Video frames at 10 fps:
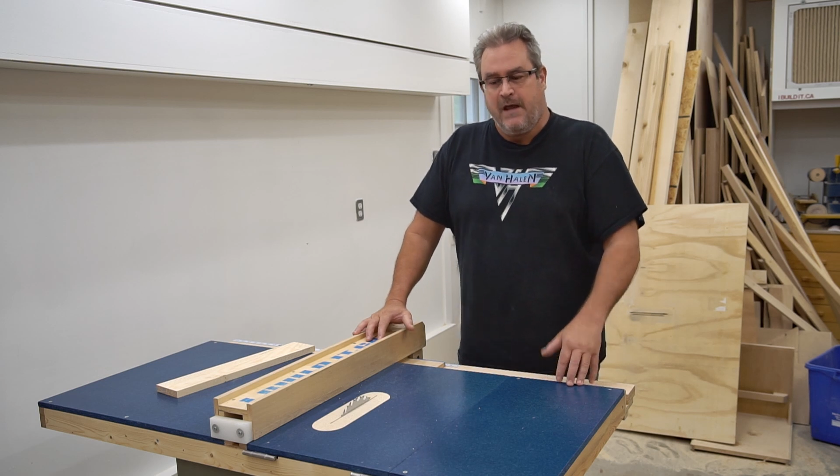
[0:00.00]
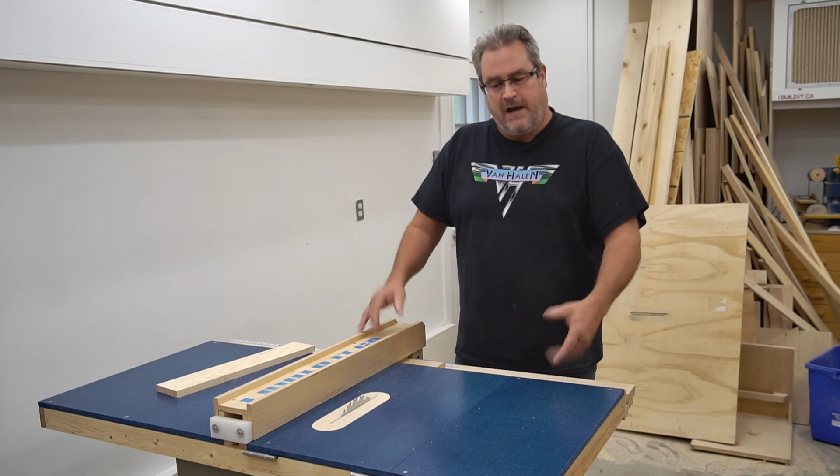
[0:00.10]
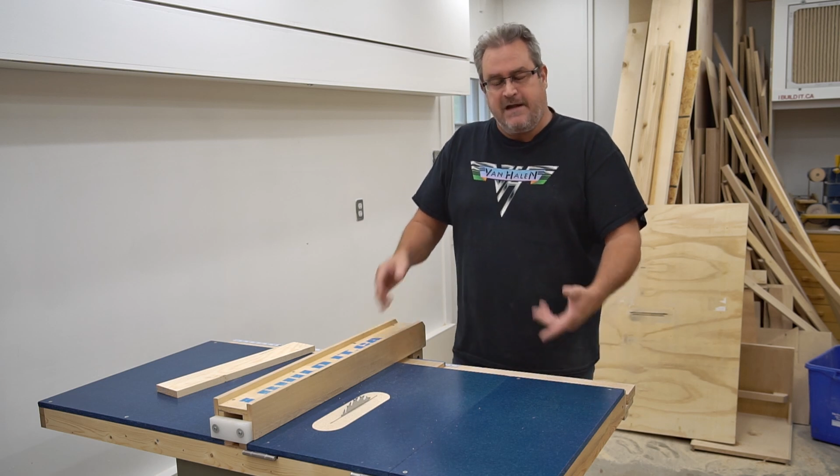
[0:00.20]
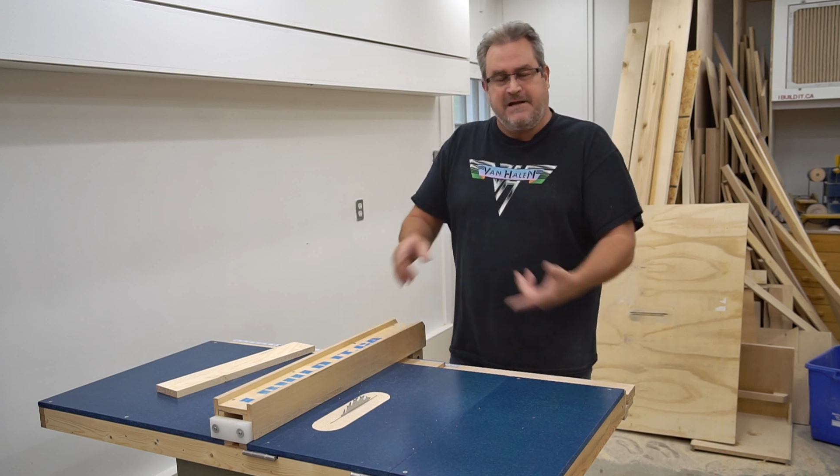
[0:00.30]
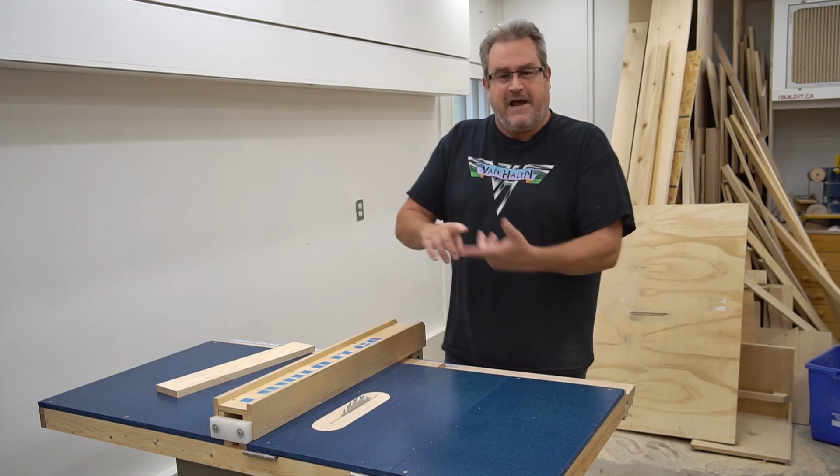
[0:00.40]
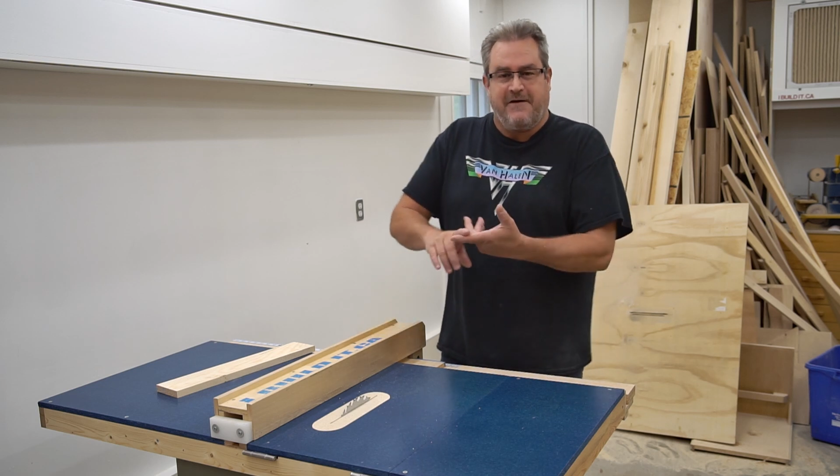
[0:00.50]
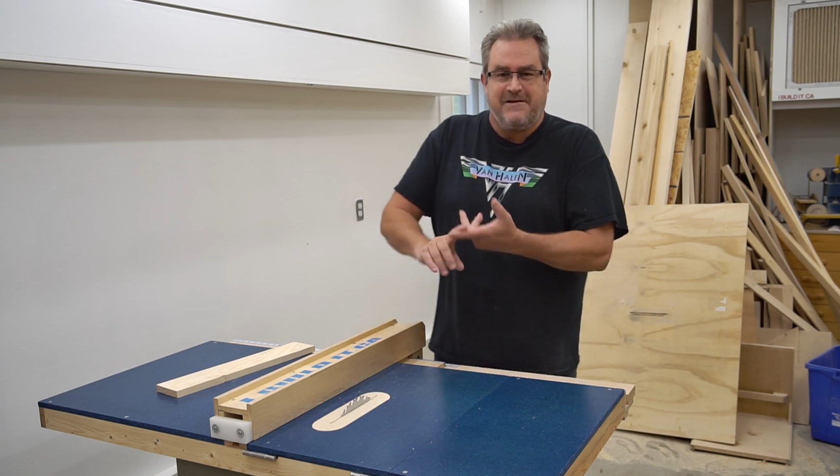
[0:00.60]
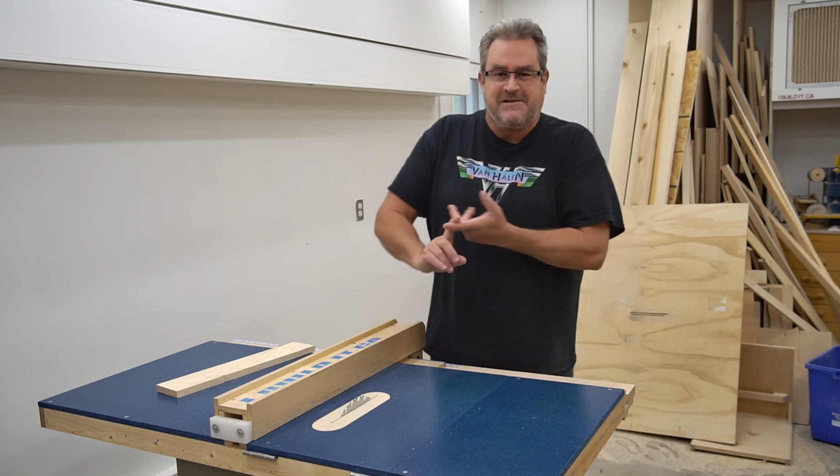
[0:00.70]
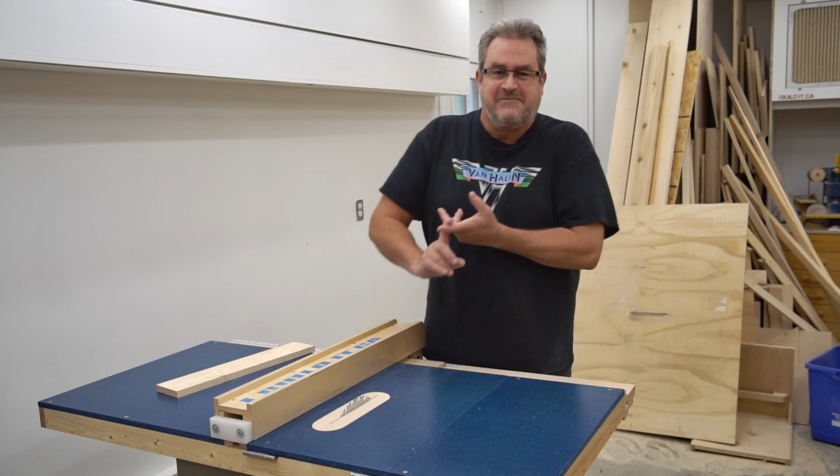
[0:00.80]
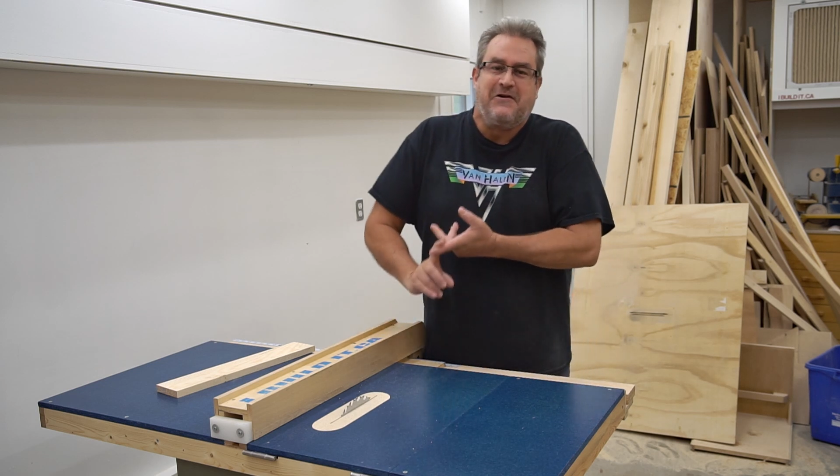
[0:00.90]
I need to have
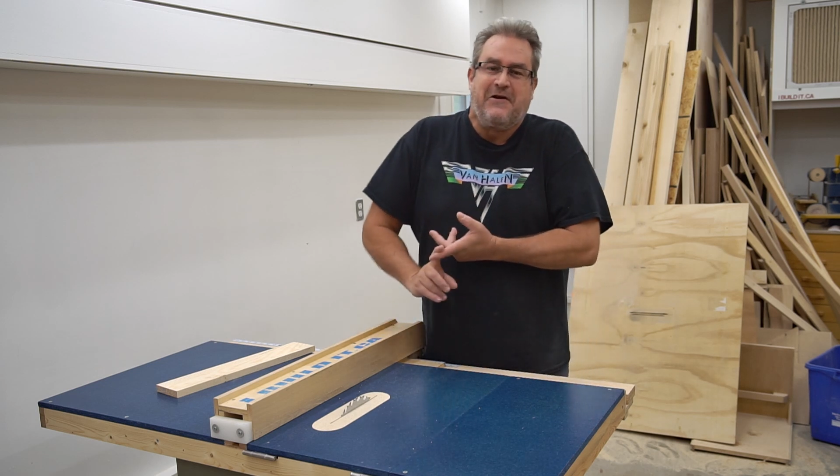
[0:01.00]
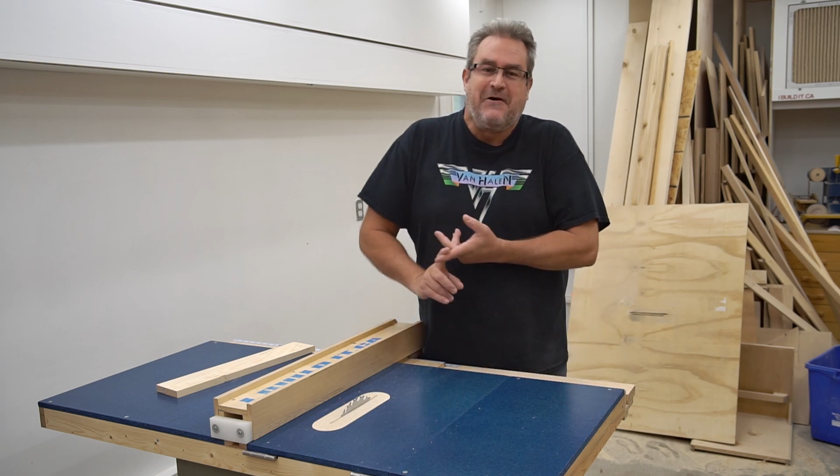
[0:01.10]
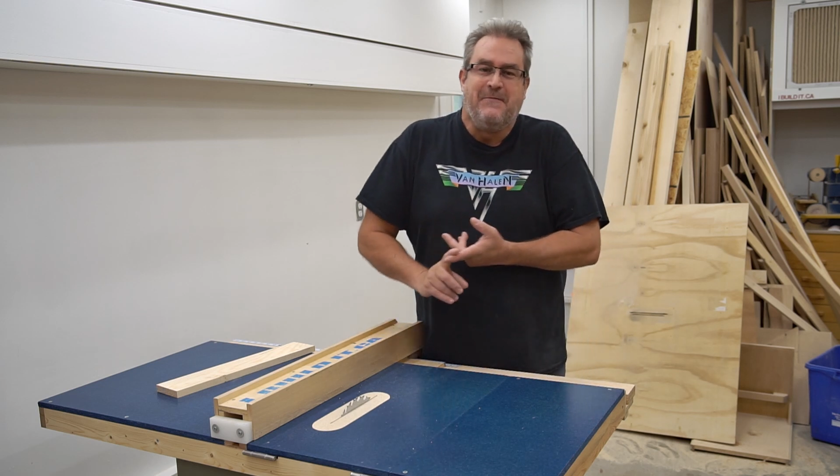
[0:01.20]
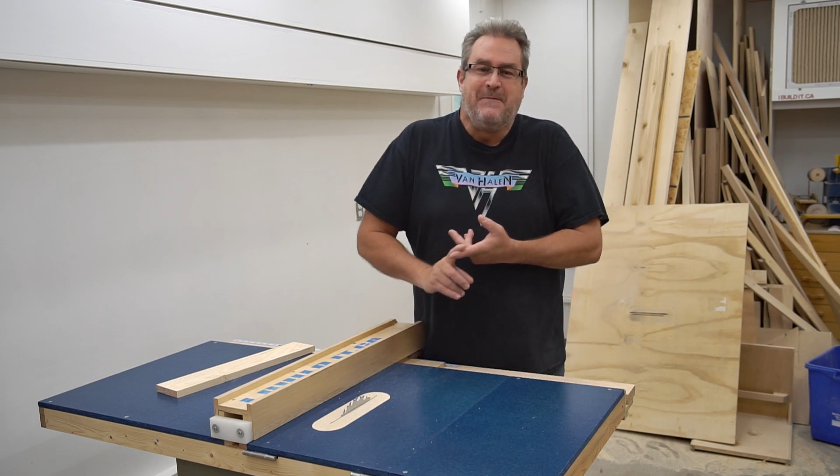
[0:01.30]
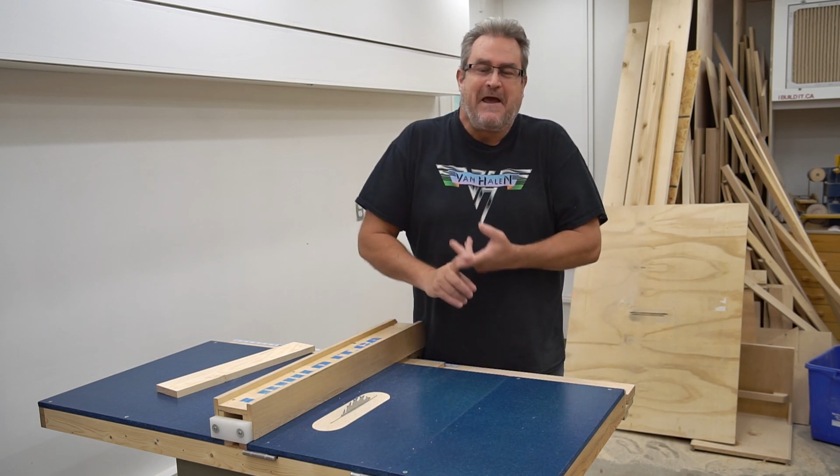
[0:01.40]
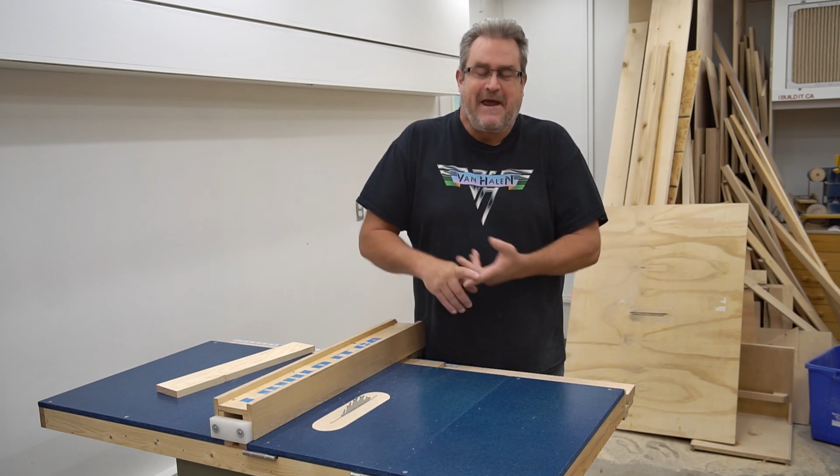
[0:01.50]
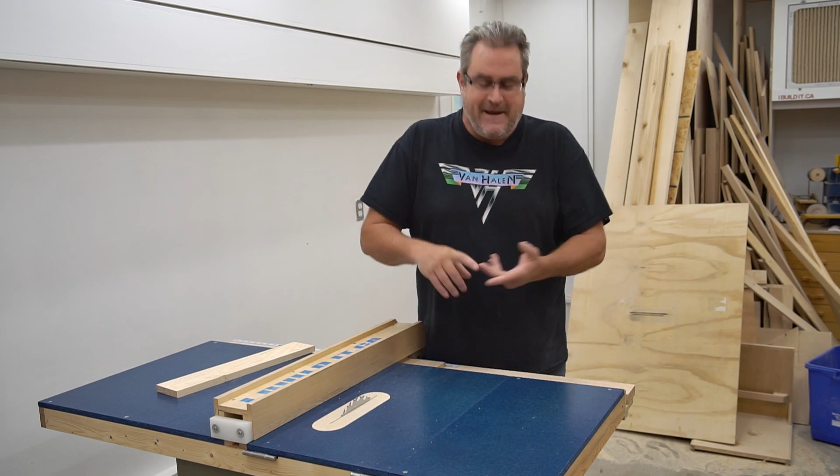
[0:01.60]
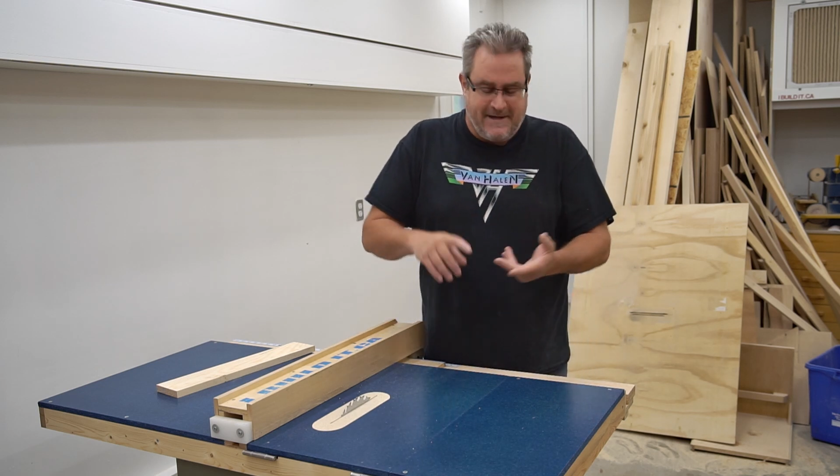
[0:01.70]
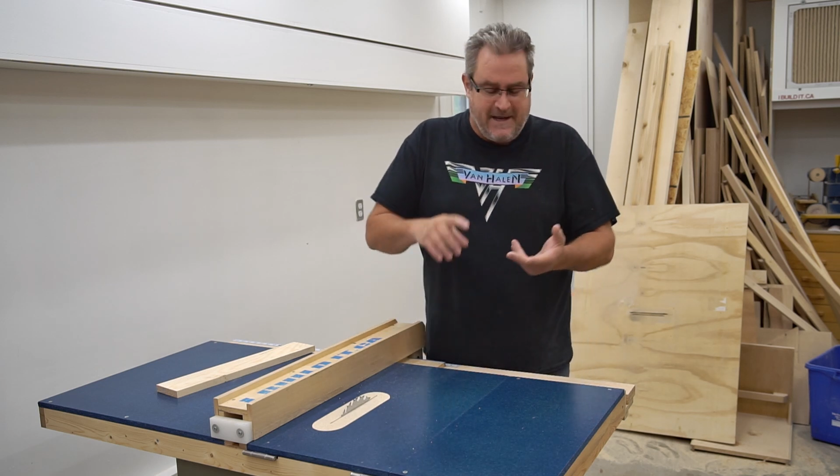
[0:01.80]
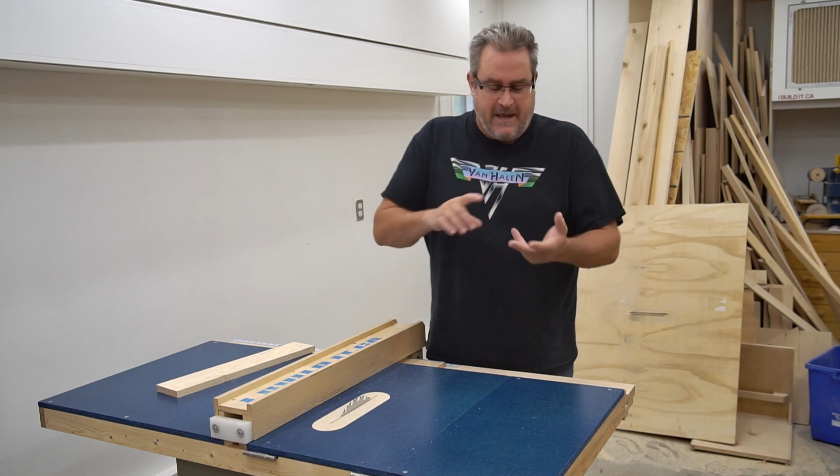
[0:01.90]
this video
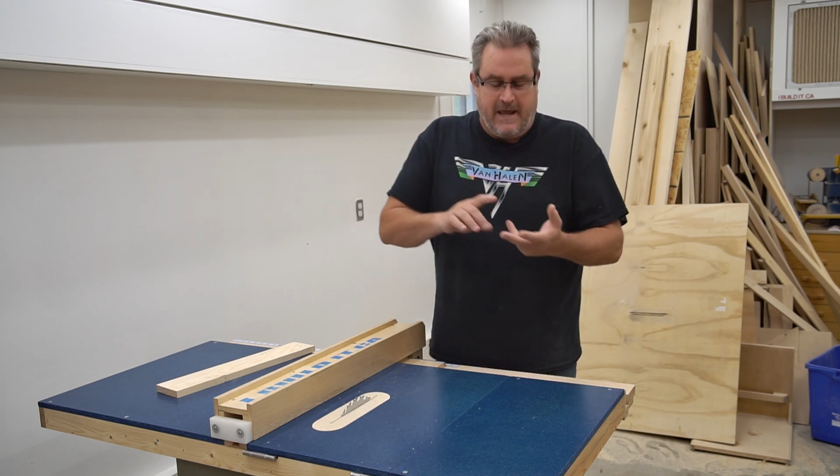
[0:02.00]
made